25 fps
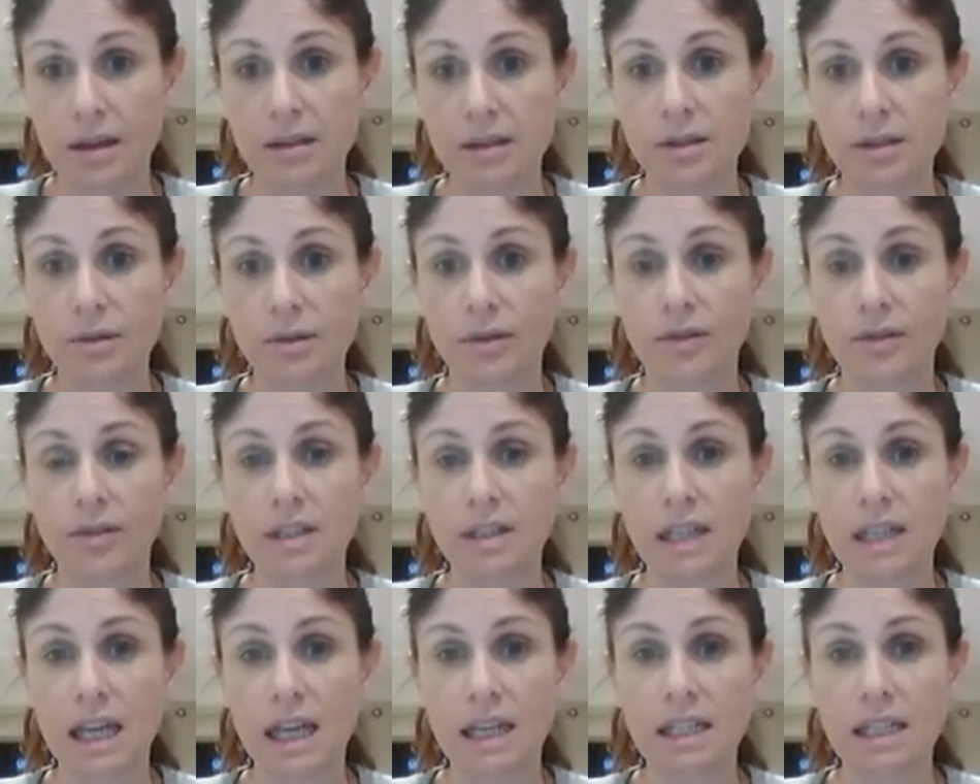So I've
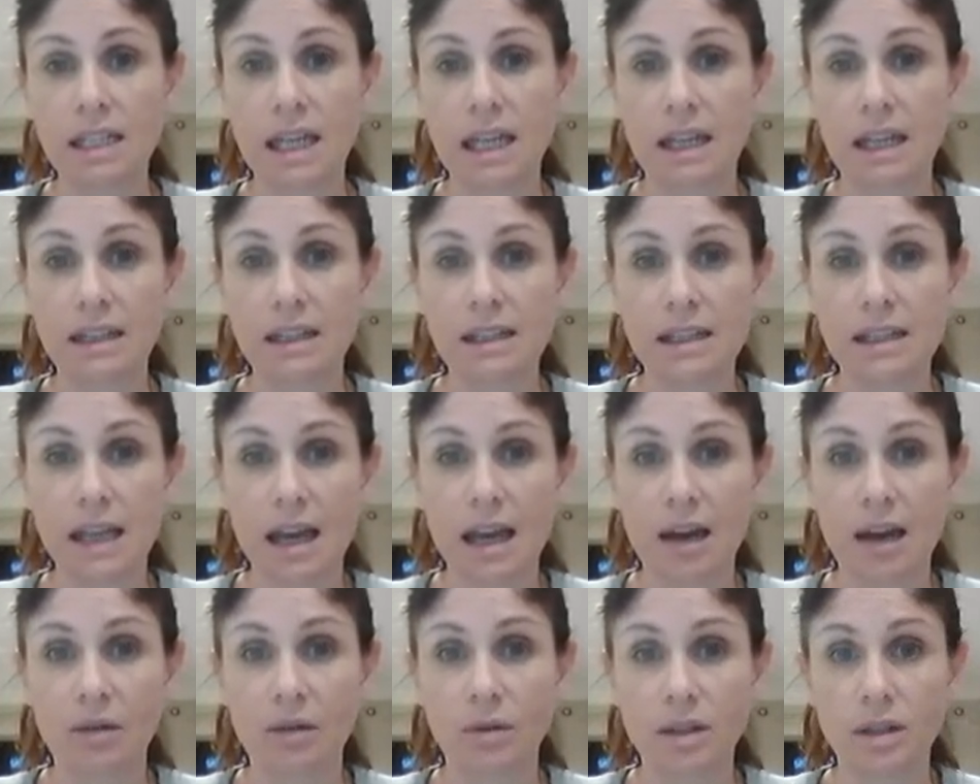got 10 tenths
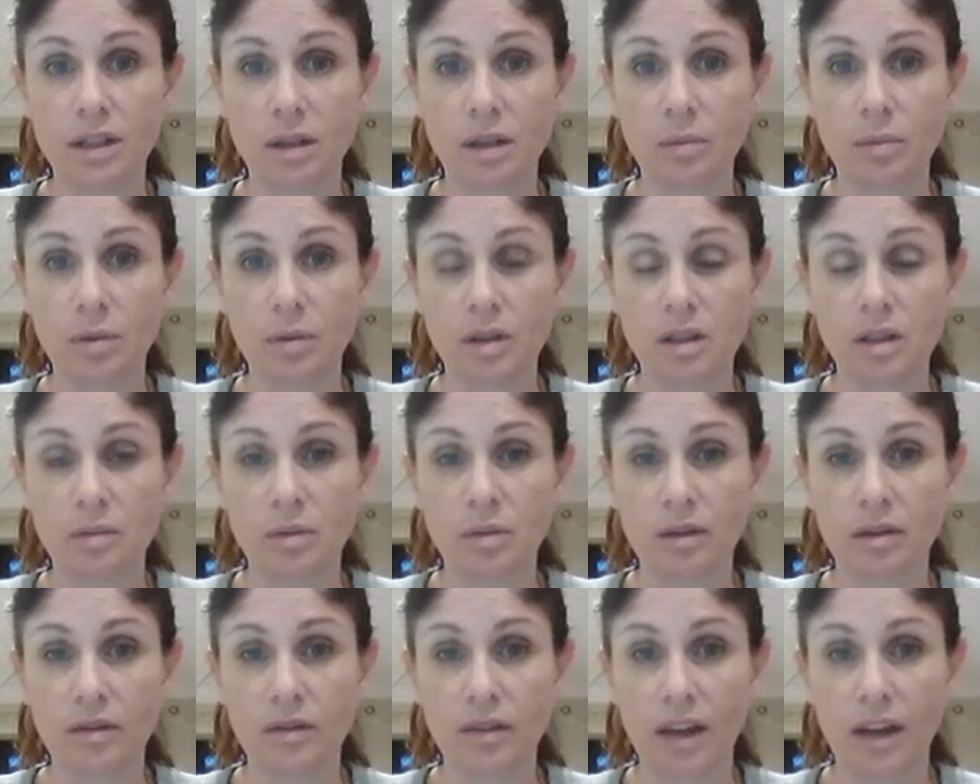there, which I put
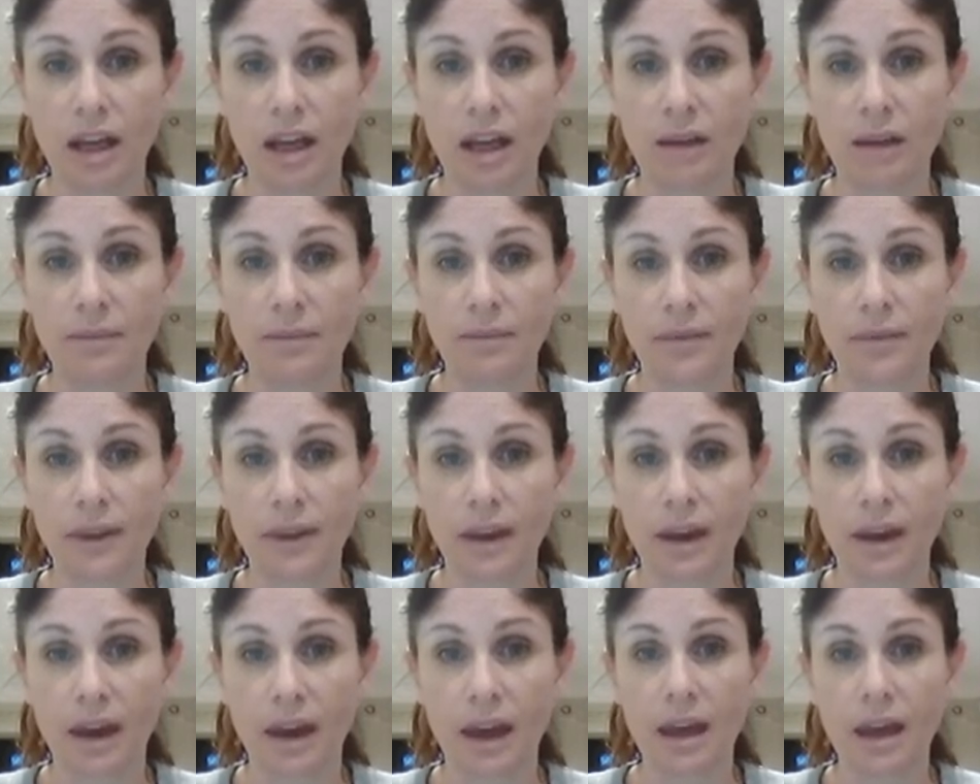above here.
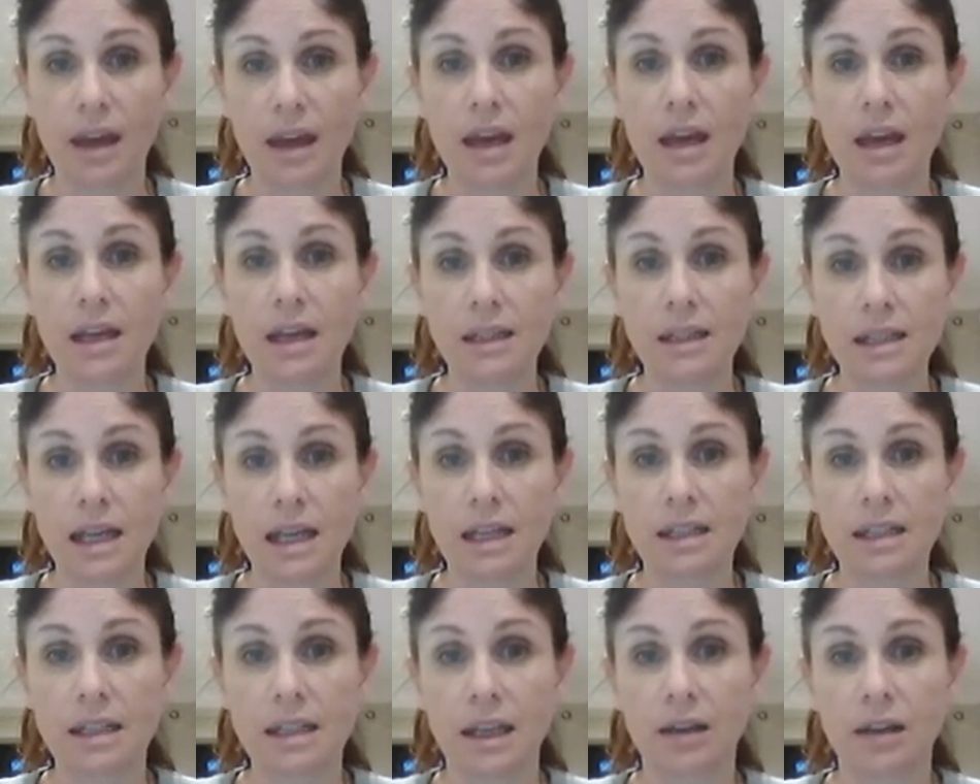Okay,
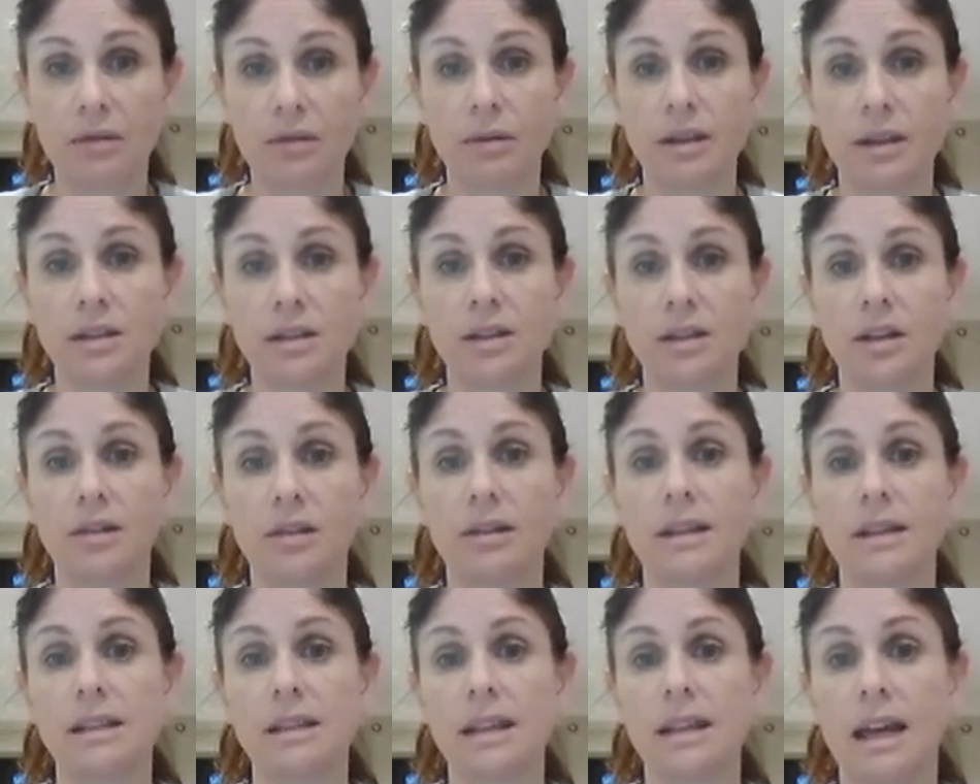10 take away 2
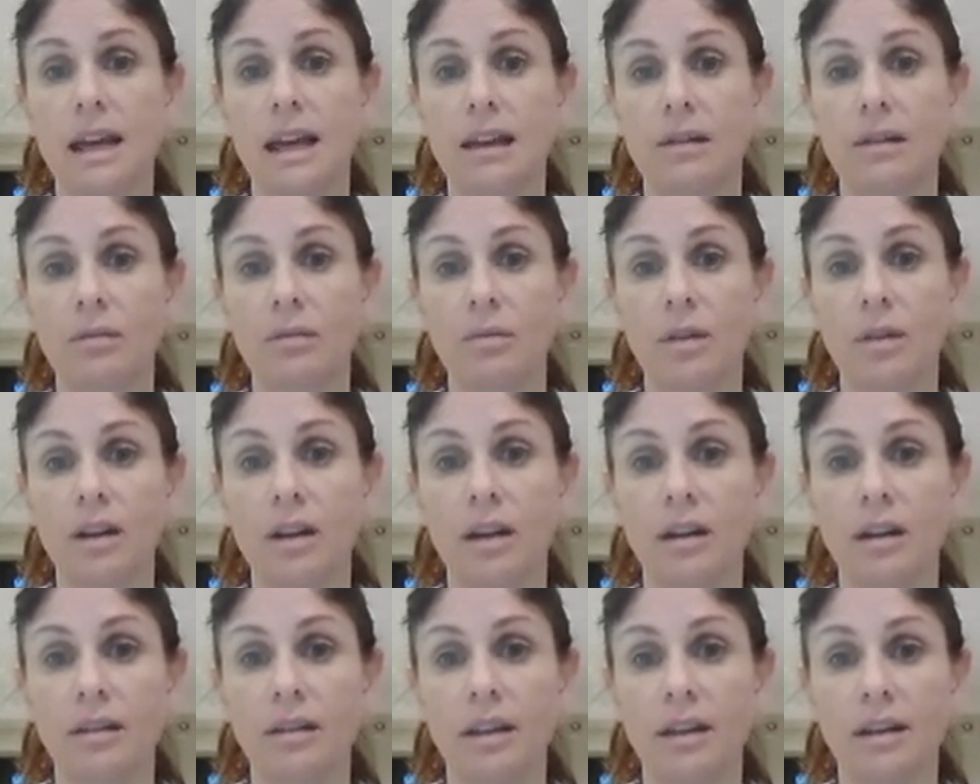is 8. And we
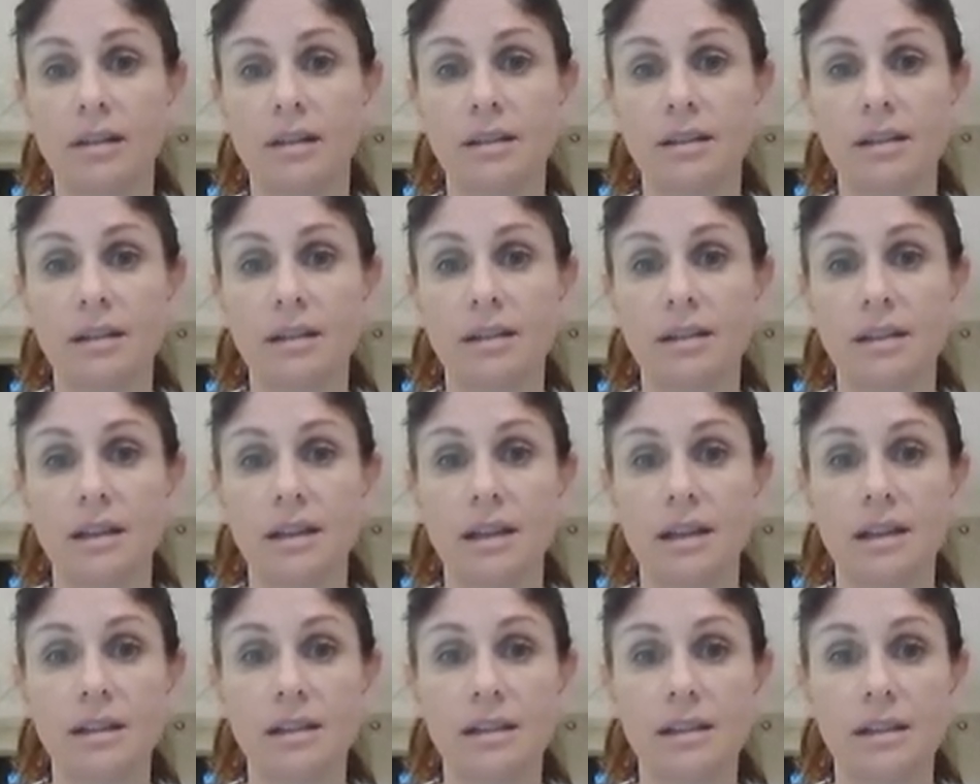know the answer to
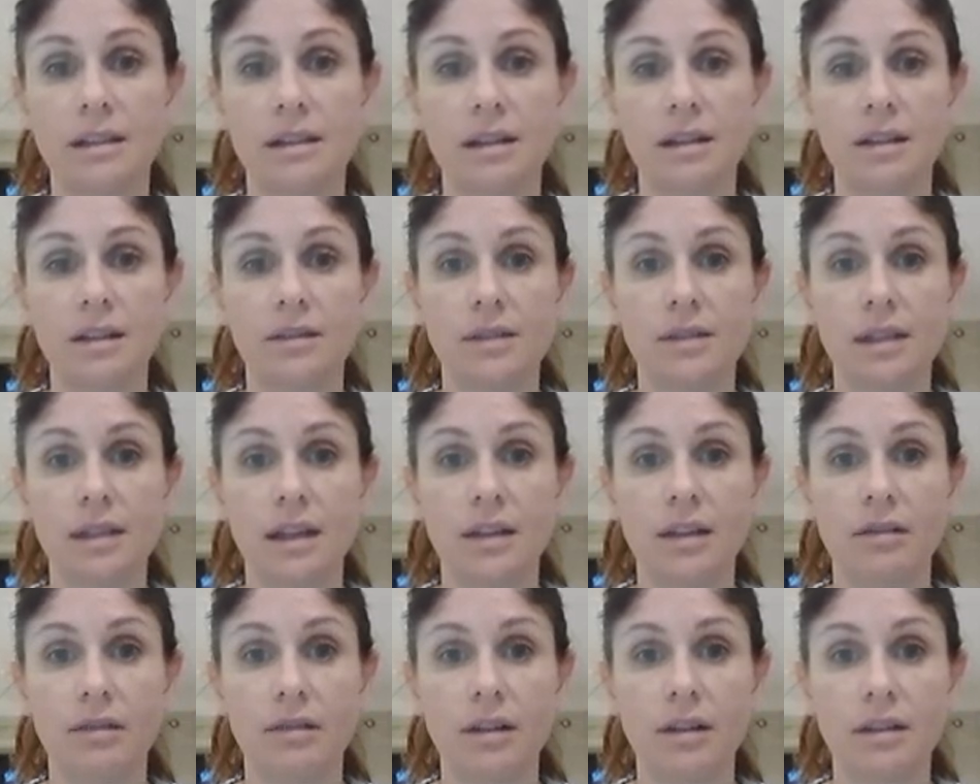this. There's no
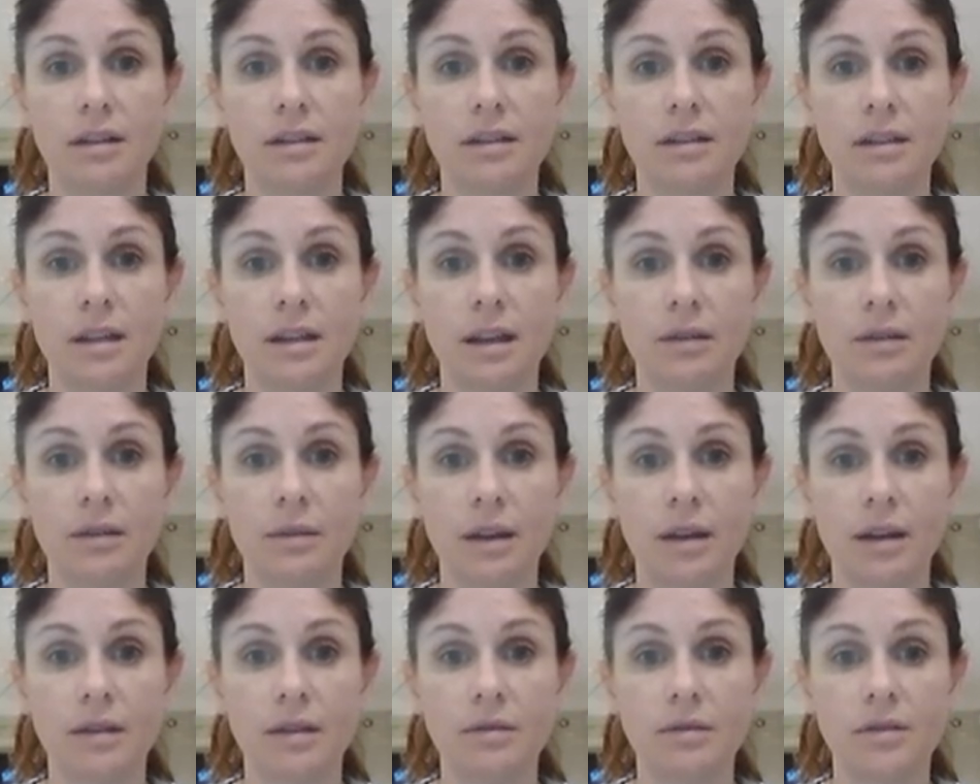secret. There
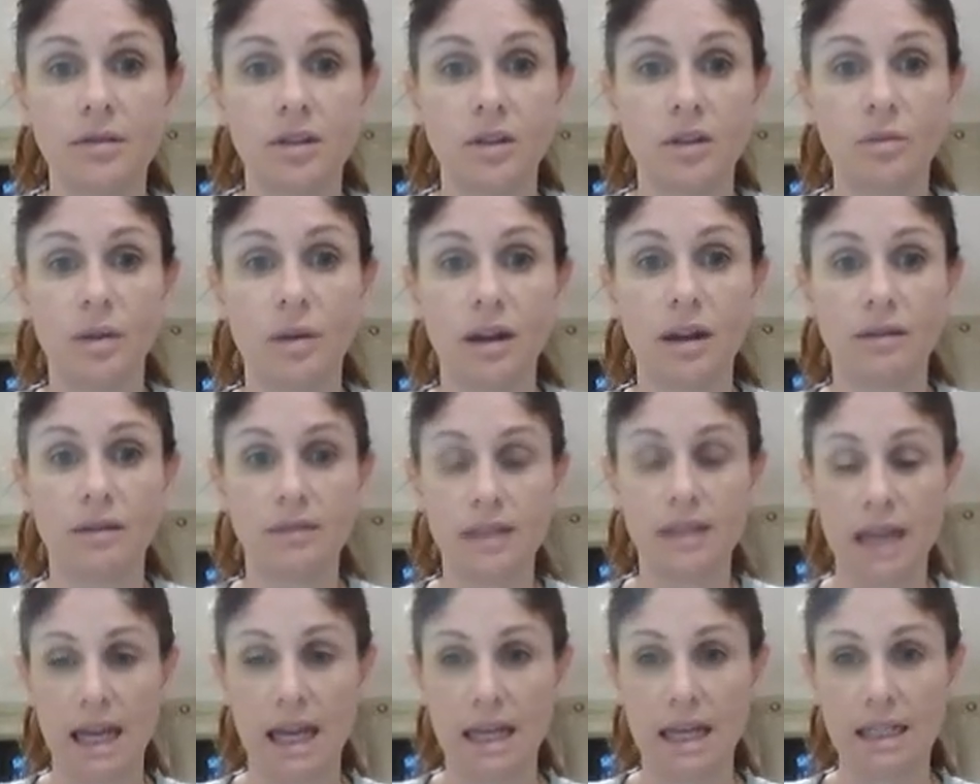we go,
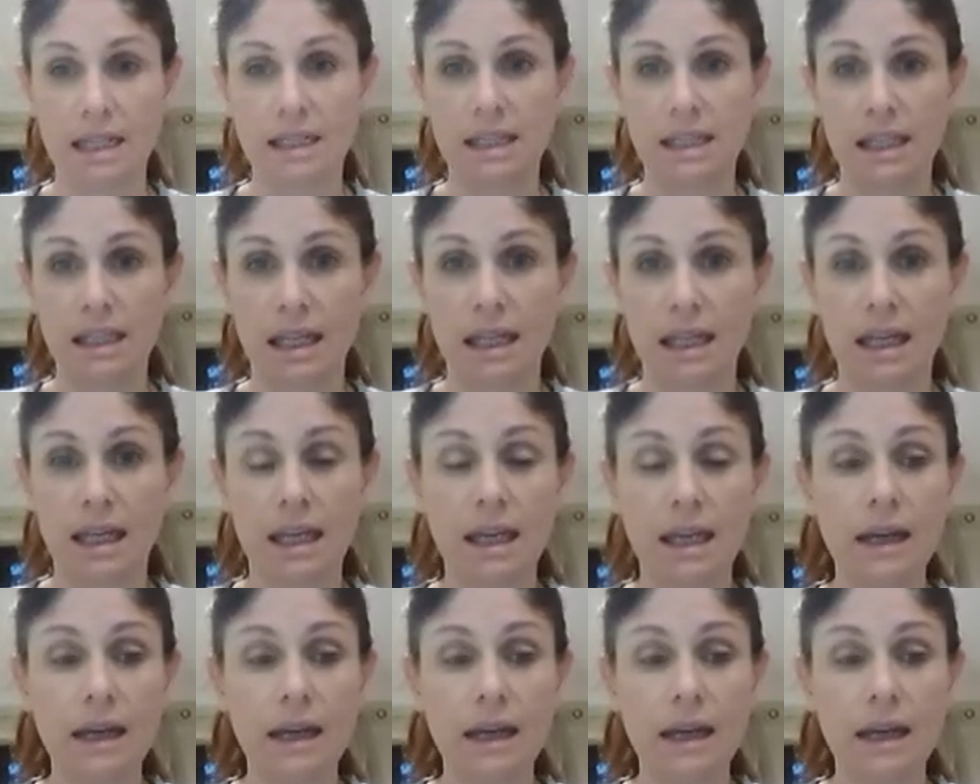£2.80.